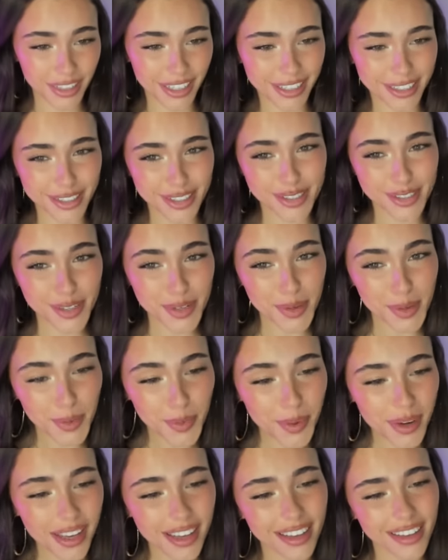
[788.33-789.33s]
like 2
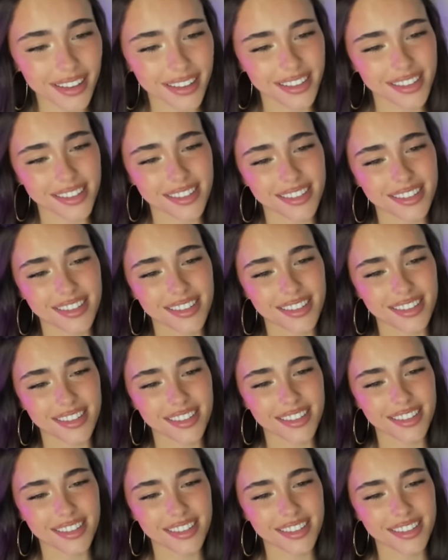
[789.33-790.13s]
weeks